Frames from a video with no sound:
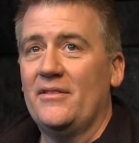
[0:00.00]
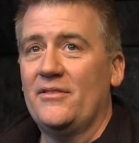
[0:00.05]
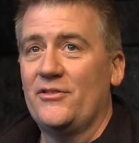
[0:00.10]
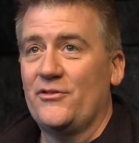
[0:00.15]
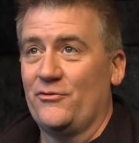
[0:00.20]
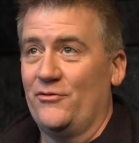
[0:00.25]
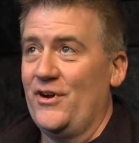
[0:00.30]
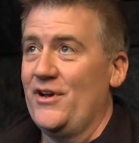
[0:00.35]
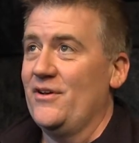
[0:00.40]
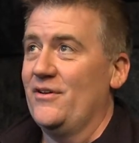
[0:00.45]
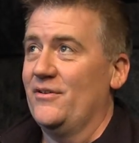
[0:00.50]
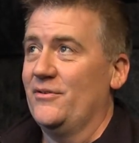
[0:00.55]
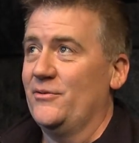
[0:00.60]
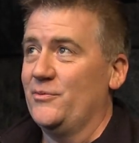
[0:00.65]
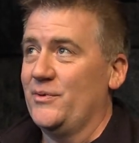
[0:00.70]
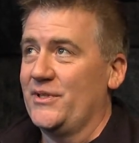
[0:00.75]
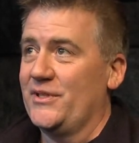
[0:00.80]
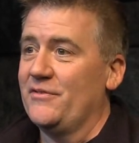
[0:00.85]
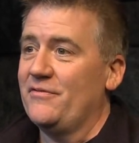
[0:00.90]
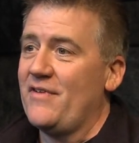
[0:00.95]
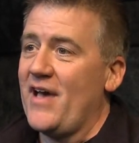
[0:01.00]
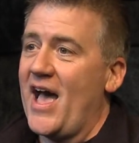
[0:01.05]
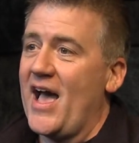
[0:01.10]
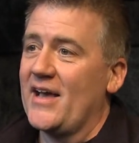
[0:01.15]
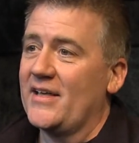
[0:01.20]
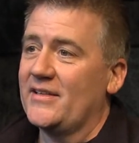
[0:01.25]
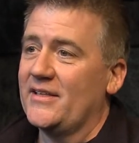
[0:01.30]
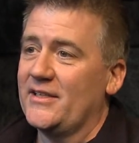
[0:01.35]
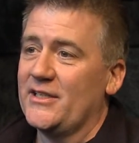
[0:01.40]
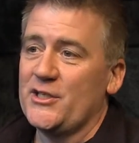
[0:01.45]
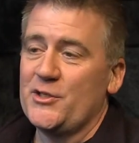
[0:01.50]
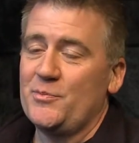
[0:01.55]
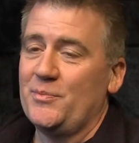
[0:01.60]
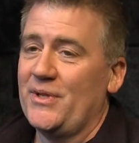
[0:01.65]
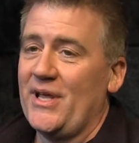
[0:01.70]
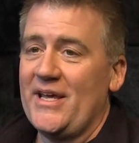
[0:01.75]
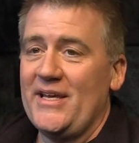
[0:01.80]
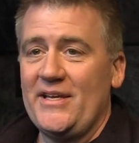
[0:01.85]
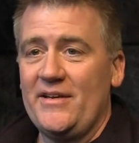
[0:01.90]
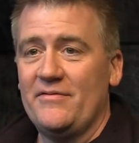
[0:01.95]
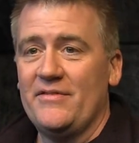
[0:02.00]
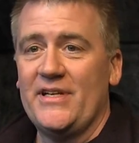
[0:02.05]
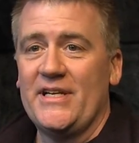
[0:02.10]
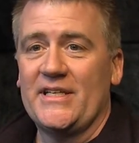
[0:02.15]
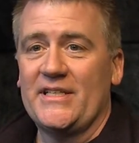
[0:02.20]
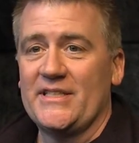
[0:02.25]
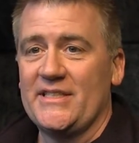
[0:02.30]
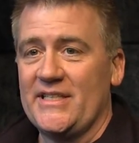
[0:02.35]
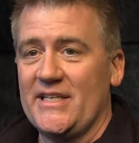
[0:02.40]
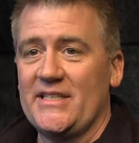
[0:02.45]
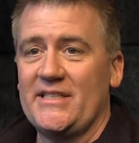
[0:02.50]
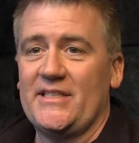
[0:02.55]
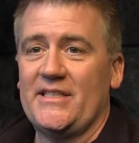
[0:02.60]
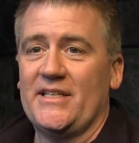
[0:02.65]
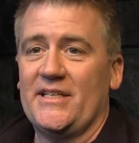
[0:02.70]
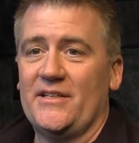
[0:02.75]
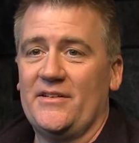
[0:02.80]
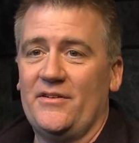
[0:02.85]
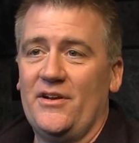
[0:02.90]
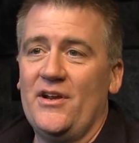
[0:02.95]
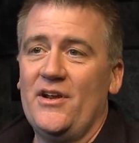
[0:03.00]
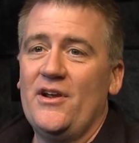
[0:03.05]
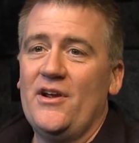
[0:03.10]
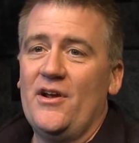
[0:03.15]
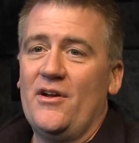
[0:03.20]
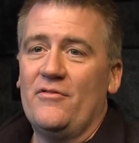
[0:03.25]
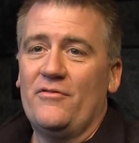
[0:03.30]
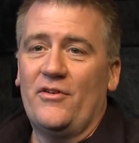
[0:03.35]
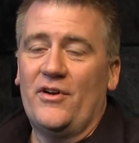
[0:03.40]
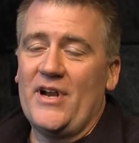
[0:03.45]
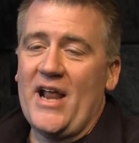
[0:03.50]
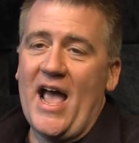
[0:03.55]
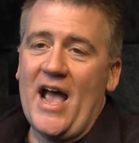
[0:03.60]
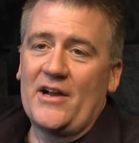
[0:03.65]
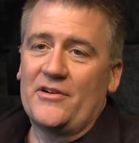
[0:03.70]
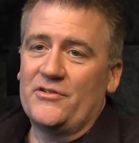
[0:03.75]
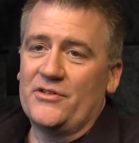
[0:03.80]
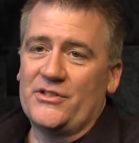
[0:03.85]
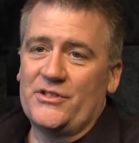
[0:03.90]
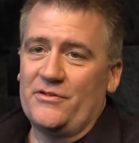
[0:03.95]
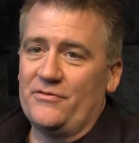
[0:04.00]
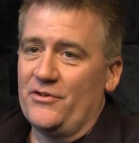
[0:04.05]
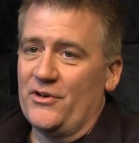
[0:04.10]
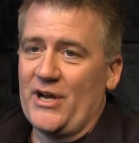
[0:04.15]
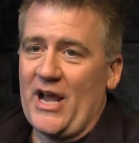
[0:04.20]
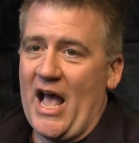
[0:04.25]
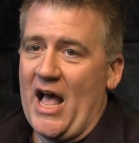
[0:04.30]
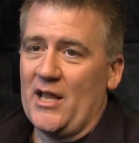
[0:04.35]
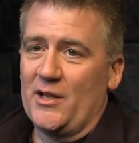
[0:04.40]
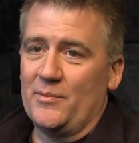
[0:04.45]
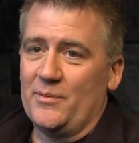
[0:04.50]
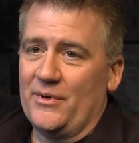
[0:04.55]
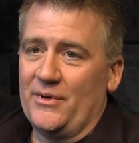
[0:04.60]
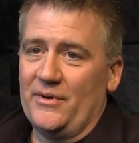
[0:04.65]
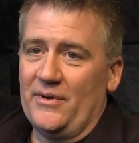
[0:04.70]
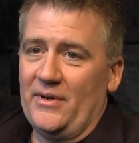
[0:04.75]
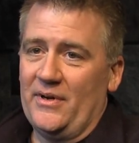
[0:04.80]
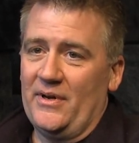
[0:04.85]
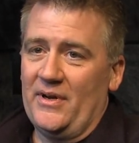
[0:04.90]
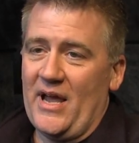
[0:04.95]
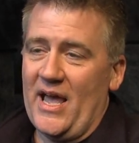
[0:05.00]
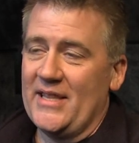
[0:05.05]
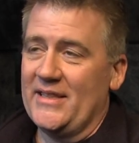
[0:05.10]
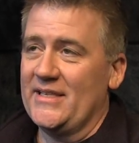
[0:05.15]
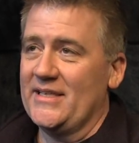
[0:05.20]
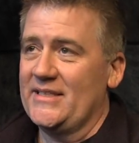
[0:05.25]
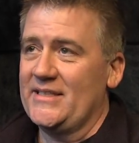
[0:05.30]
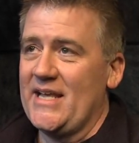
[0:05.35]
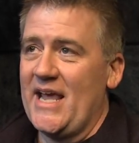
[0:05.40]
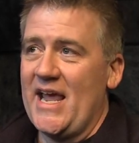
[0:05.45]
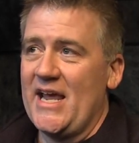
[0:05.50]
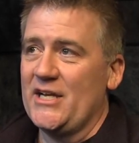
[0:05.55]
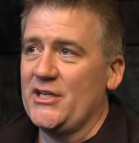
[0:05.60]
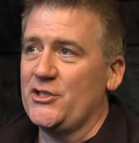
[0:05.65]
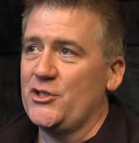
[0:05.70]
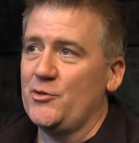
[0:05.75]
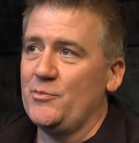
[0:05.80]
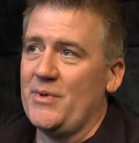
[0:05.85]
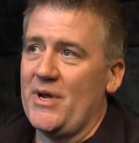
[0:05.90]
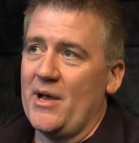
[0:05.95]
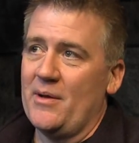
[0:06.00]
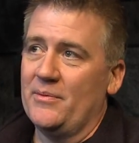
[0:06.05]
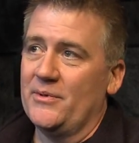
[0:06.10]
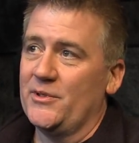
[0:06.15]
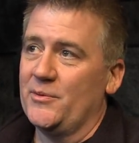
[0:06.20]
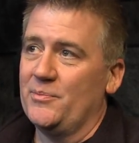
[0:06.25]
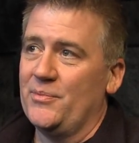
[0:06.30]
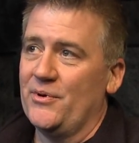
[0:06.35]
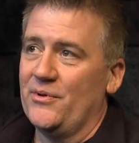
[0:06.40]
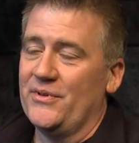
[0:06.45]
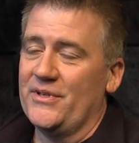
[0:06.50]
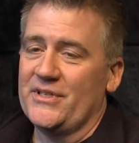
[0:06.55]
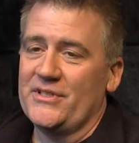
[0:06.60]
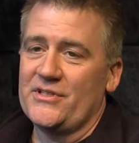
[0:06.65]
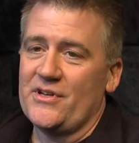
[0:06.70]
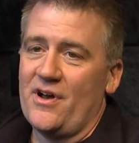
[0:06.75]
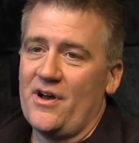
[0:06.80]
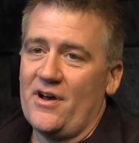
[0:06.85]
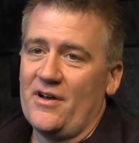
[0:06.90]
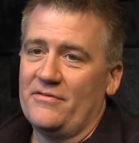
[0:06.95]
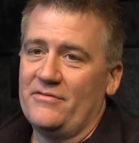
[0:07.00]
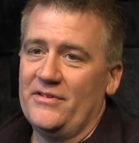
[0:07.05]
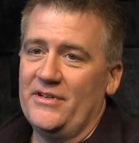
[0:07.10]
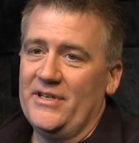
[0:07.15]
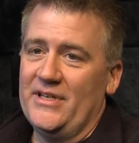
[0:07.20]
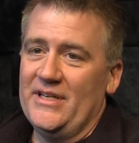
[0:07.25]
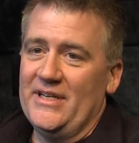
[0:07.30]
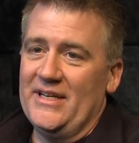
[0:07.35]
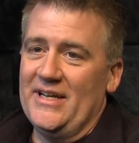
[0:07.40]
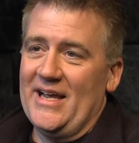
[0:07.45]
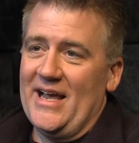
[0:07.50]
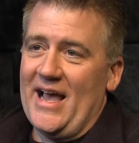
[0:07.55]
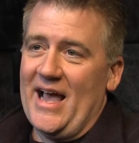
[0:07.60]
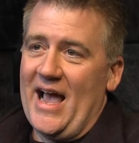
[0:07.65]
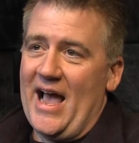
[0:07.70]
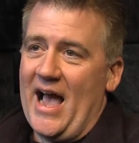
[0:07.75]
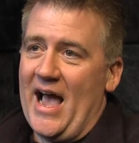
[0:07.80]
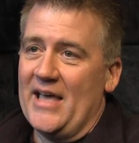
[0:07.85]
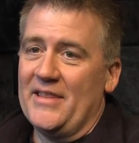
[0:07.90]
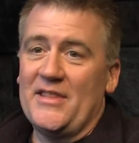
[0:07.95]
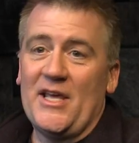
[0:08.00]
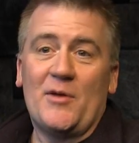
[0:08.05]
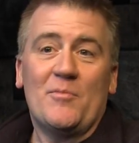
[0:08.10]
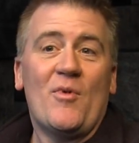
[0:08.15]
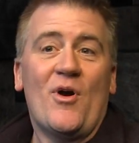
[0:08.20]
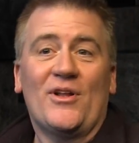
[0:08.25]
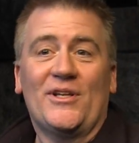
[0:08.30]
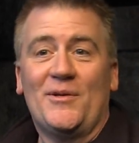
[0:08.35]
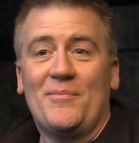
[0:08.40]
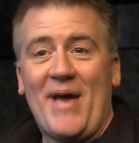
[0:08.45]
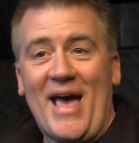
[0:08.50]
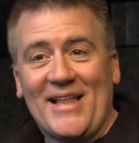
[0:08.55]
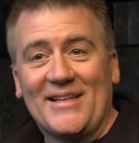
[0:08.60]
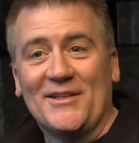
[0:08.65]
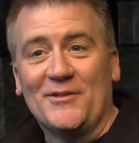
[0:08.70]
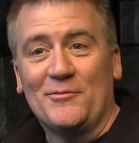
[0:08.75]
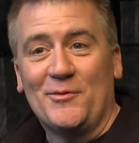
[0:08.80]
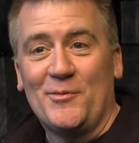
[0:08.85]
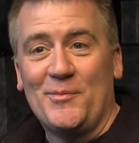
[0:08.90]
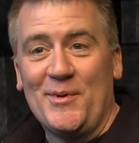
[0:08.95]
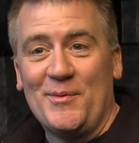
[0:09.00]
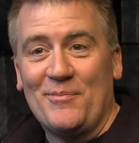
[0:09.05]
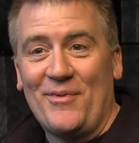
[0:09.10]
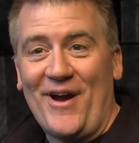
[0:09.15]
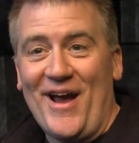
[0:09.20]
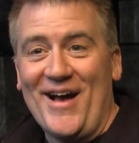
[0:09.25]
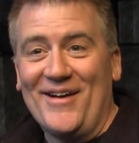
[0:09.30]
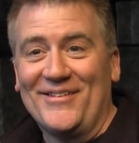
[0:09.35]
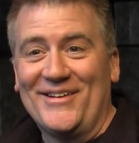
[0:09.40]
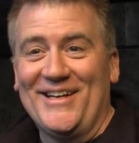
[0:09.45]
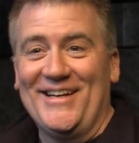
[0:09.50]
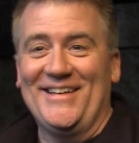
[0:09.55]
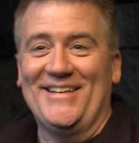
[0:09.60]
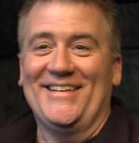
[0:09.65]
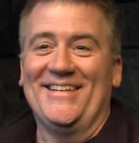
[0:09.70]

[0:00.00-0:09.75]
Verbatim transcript: thrilled with the fact that this play even existed for an actress of her caliber. At this age, to be able to pull this off, I think Marlee Matlin would be proud.